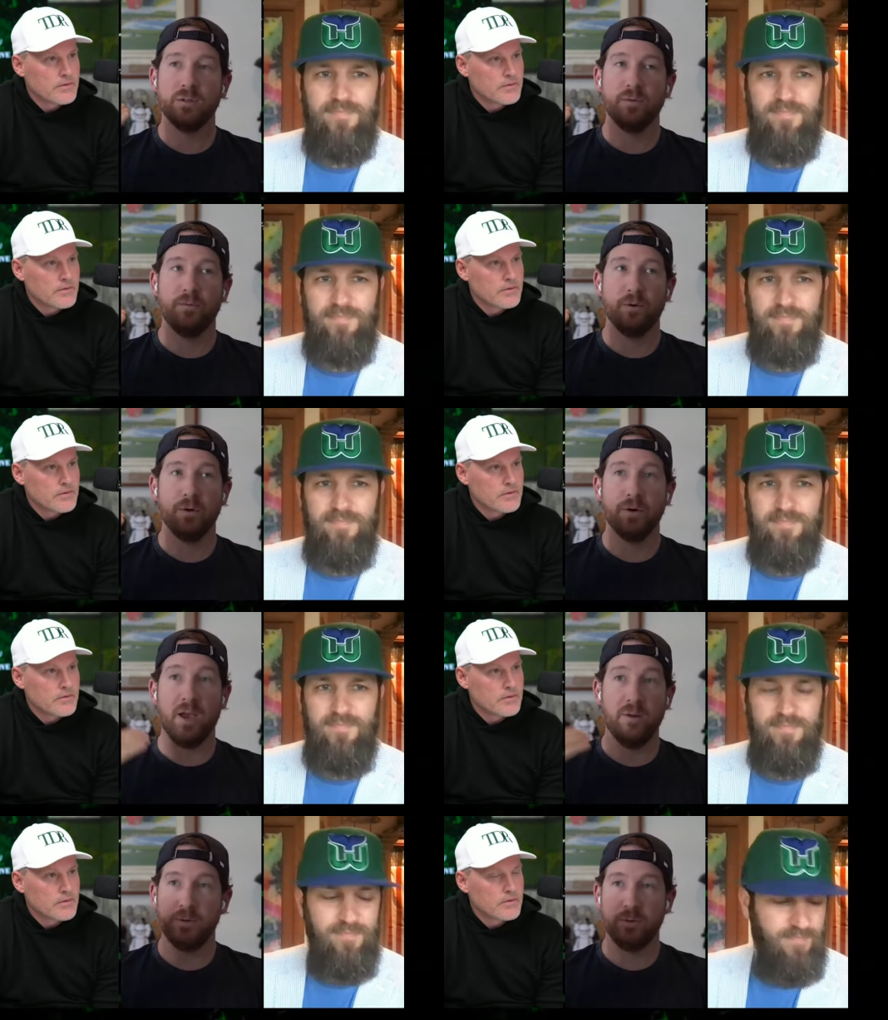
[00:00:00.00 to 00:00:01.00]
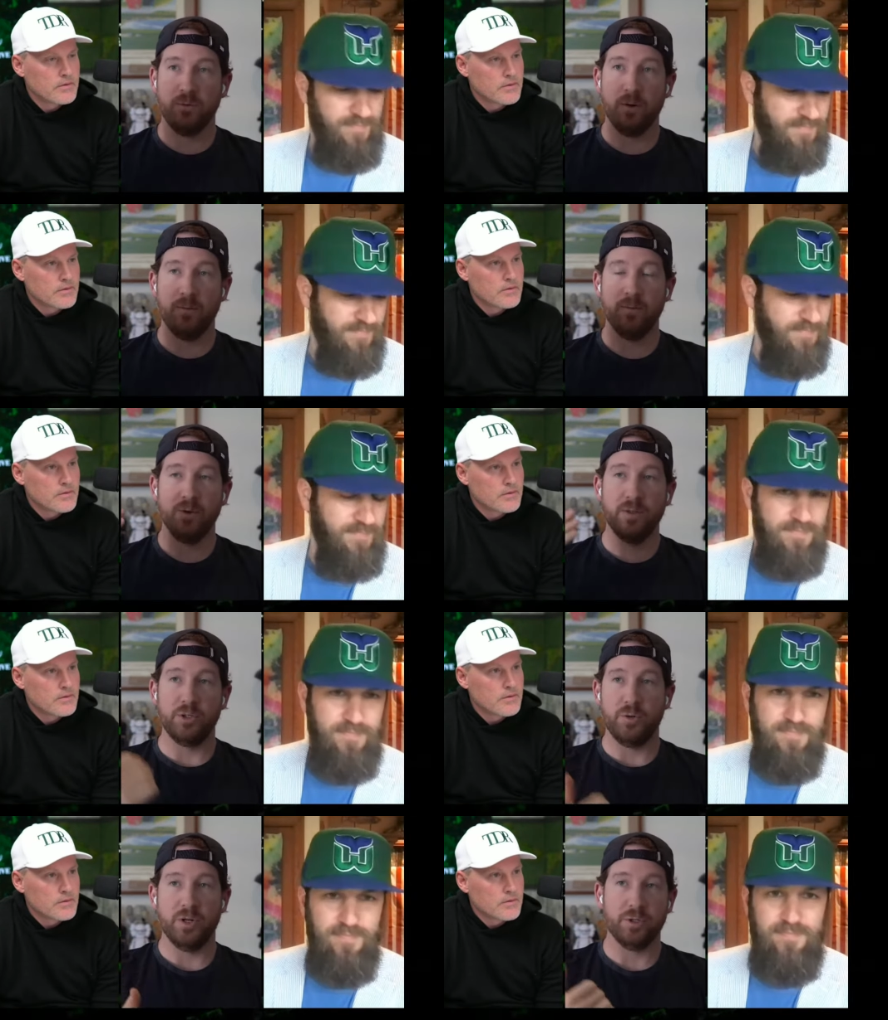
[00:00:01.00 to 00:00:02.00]
Speaker 1: for cannabis reform with the
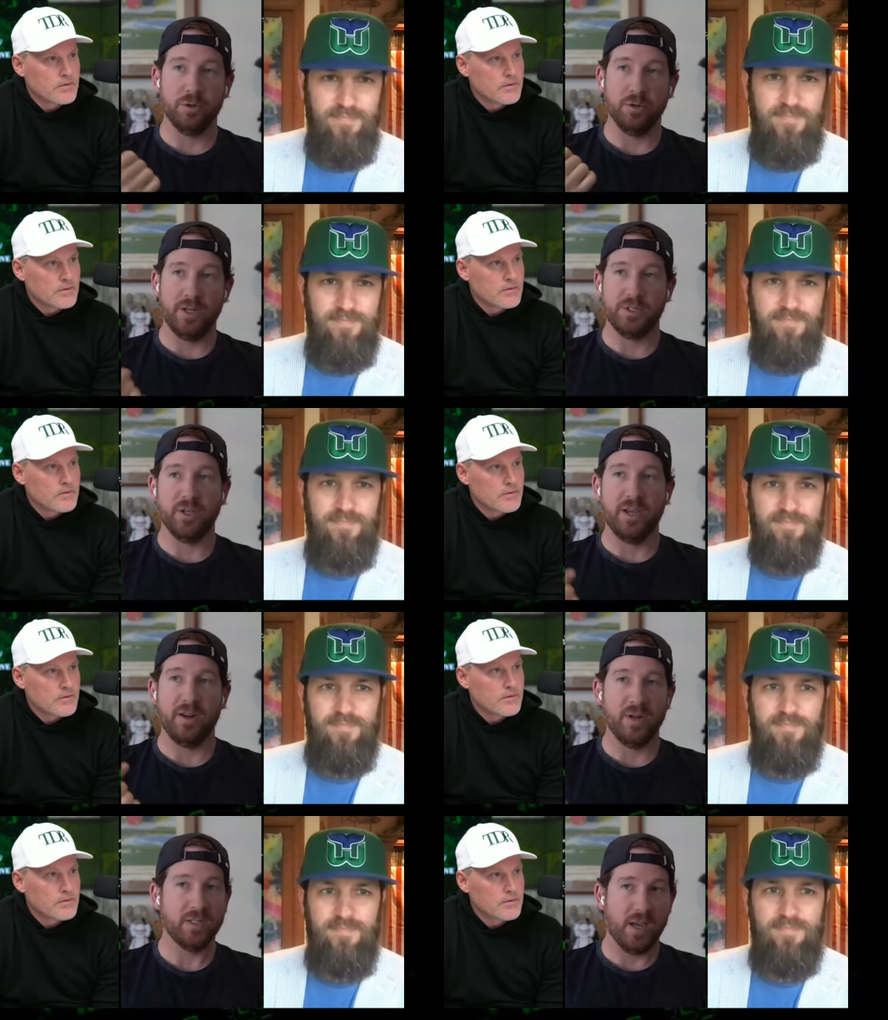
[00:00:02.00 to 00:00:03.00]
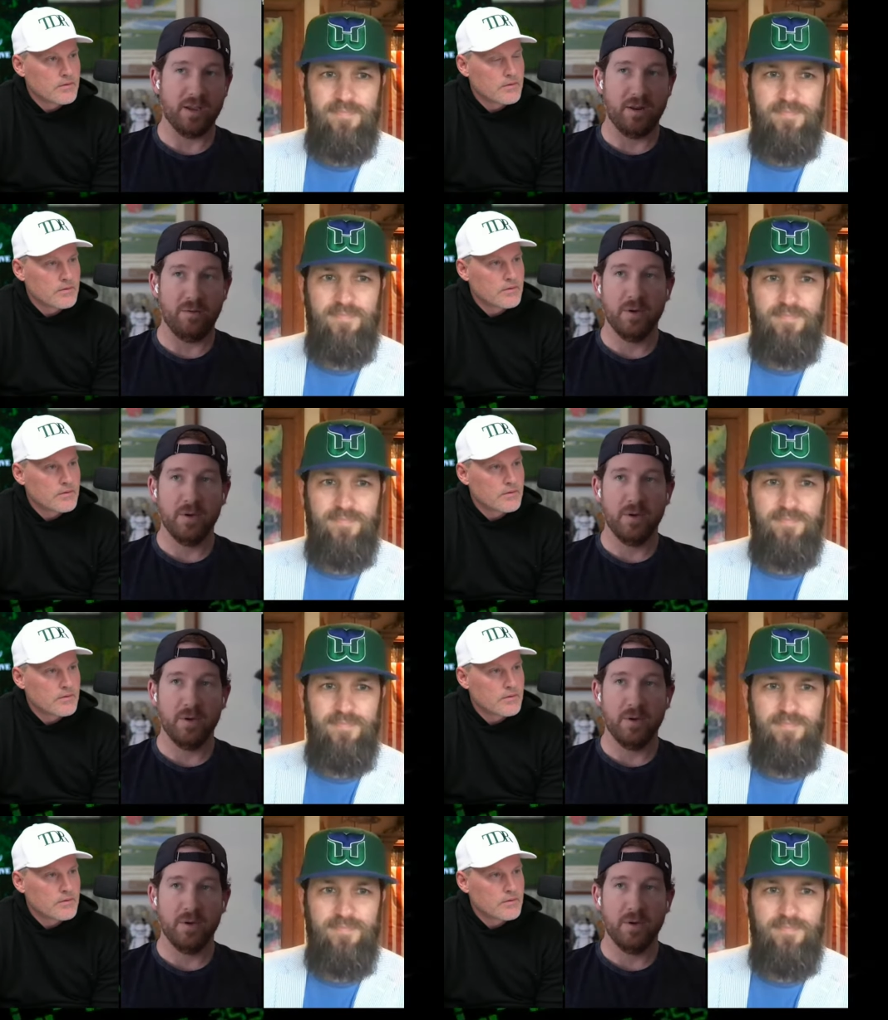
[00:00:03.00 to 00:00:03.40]
judicial, legislative, and executive.